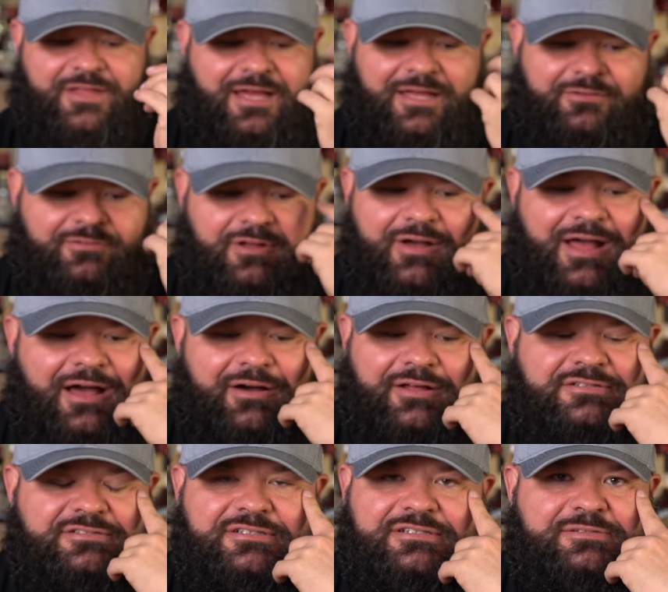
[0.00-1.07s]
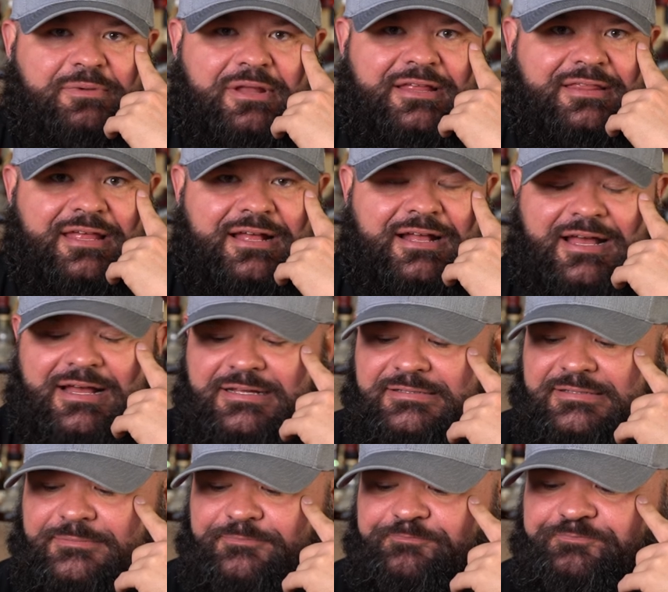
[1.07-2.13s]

I don't know how else to explain that, guys.